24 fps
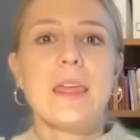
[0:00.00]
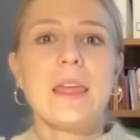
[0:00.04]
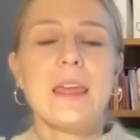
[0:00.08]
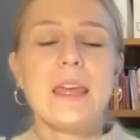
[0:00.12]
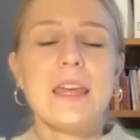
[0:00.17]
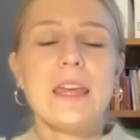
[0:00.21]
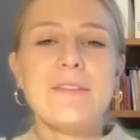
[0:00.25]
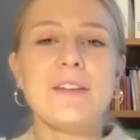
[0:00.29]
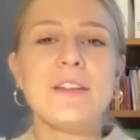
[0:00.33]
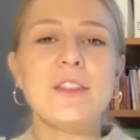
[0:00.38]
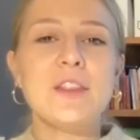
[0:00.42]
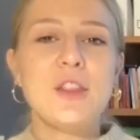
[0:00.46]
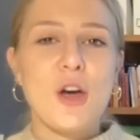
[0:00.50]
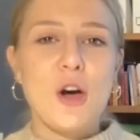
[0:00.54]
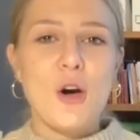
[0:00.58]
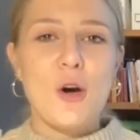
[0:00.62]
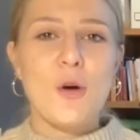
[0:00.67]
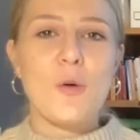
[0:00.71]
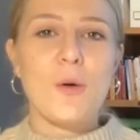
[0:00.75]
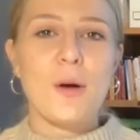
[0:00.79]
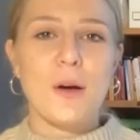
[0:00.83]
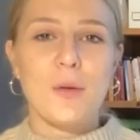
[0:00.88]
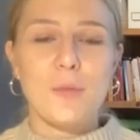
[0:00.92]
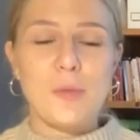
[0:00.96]
even
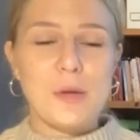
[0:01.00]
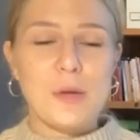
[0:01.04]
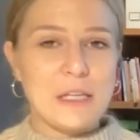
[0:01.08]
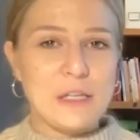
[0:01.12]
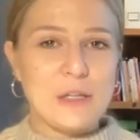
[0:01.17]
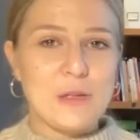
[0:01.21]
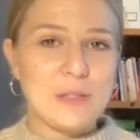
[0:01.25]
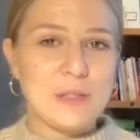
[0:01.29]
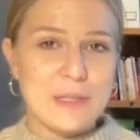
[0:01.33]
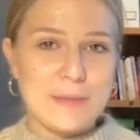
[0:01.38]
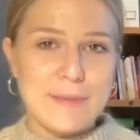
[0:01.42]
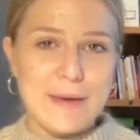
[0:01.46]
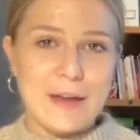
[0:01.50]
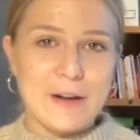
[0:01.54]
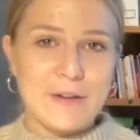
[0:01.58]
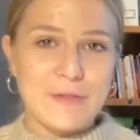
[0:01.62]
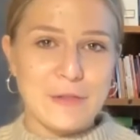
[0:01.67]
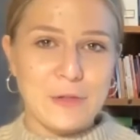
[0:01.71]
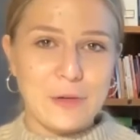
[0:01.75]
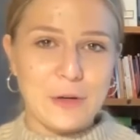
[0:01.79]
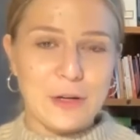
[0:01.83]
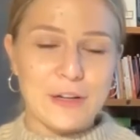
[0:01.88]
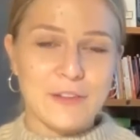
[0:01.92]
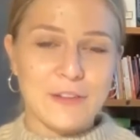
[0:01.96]
though we can use the
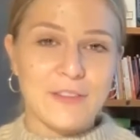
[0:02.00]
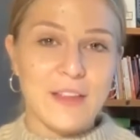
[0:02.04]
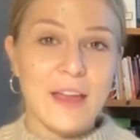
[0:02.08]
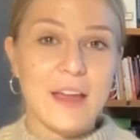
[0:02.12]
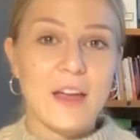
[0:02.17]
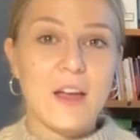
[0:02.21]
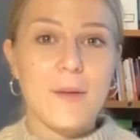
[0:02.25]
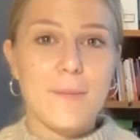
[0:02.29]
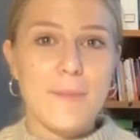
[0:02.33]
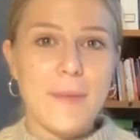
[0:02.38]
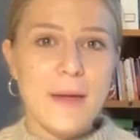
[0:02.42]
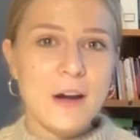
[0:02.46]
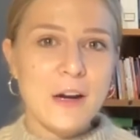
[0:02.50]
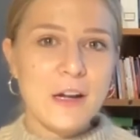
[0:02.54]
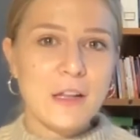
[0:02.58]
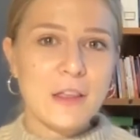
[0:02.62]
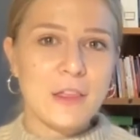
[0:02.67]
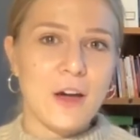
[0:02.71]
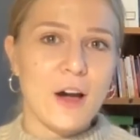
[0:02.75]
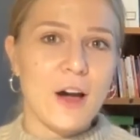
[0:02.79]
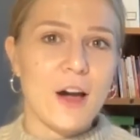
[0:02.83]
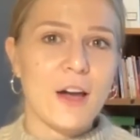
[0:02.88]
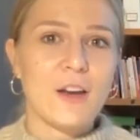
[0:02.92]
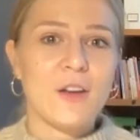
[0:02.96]
metaphor of like a
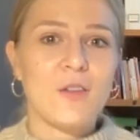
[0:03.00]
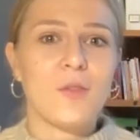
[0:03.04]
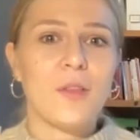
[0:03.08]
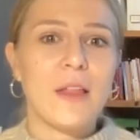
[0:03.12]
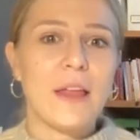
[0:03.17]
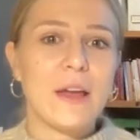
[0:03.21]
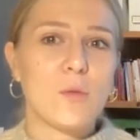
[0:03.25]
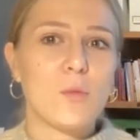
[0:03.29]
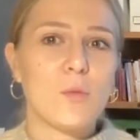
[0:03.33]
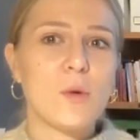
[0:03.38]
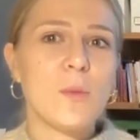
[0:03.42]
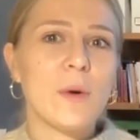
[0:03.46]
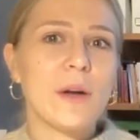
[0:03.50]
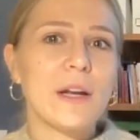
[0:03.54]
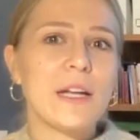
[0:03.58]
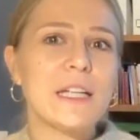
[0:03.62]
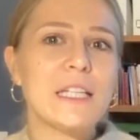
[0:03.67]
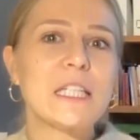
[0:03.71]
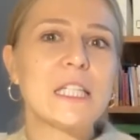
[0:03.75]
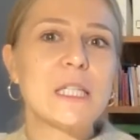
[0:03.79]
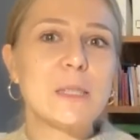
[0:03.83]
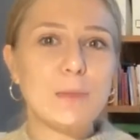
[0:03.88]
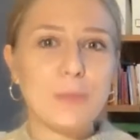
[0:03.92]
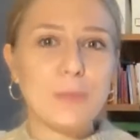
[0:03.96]
marathon, like we want to
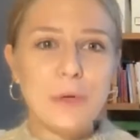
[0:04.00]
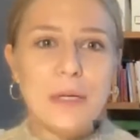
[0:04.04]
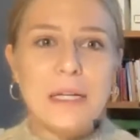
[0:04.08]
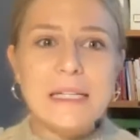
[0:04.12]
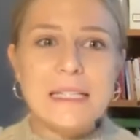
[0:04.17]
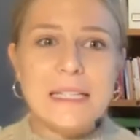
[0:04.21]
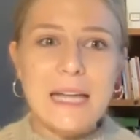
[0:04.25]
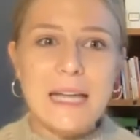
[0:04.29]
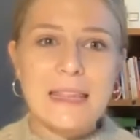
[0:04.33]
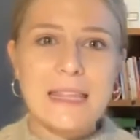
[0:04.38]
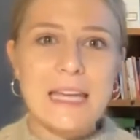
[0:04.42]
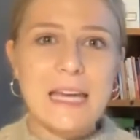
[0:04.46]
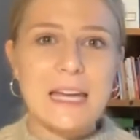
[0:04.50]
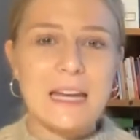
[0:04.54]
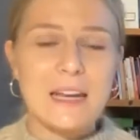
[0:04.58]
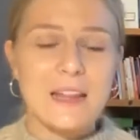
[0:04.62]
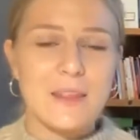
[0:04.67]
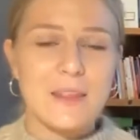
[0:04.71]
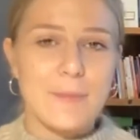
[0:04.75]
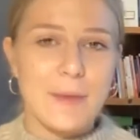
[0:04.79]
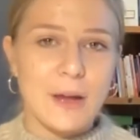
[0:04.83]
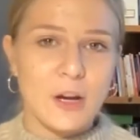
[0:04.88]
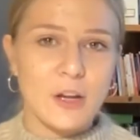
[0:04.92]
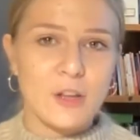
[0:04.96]
sprint at the end of
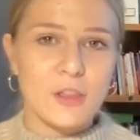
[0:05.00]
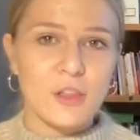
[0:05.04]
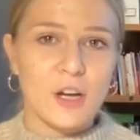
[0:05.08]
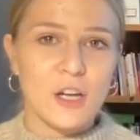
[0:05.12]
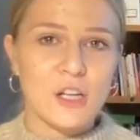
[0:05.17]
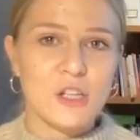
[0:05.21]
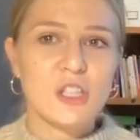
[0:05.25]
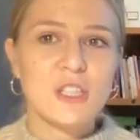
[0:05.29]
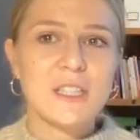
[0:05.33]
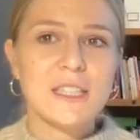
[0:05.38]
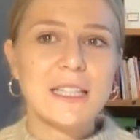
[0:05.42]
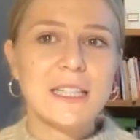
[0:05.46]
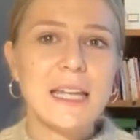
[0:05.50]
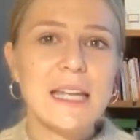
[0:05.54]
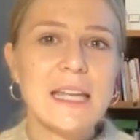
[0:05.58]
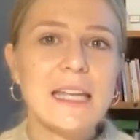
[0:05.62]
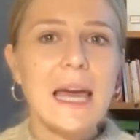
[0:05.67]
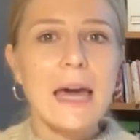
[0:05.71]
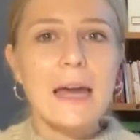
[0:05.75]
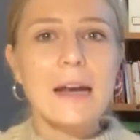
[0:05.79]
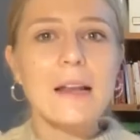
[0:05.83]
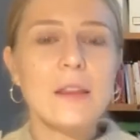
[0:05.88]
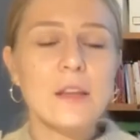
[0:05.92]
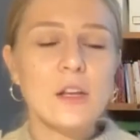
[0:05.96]
the marathon just to like
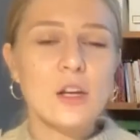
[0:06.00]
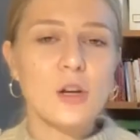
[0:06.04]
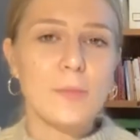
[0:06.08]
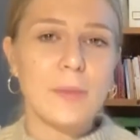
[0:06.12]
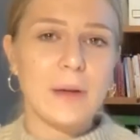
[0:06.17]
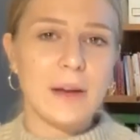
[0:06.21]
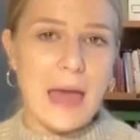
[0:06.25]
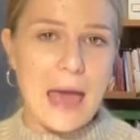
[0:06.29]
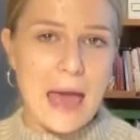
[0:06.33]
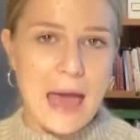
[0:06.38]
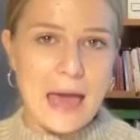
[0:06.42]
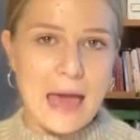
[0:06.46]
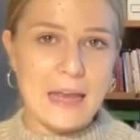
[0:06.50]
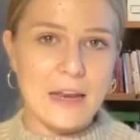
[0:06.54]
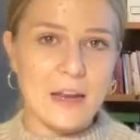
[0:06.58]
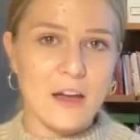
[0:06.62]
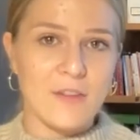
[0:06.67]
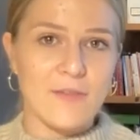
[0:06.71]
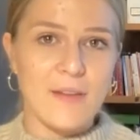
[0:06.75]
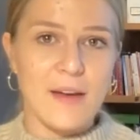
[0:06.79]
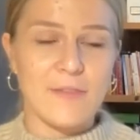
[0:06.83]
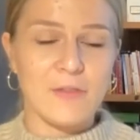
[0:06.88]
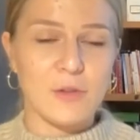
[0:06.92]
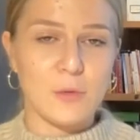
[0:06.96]
get a little bit ahead
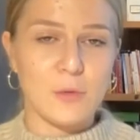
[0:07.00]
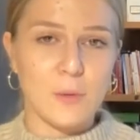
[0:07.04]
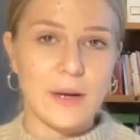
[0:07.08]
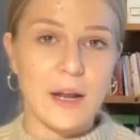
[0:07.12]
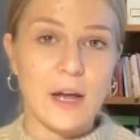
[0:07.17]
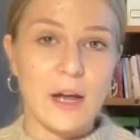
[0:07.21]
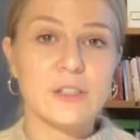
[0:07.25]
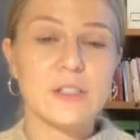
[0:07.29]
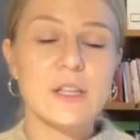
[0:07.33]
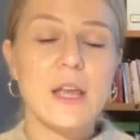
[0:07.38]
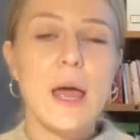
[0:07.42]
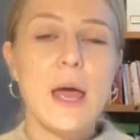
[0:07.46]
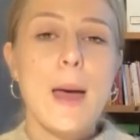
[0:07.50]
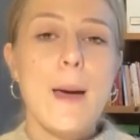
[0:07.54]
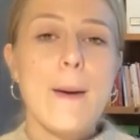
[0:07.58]
of everyone else.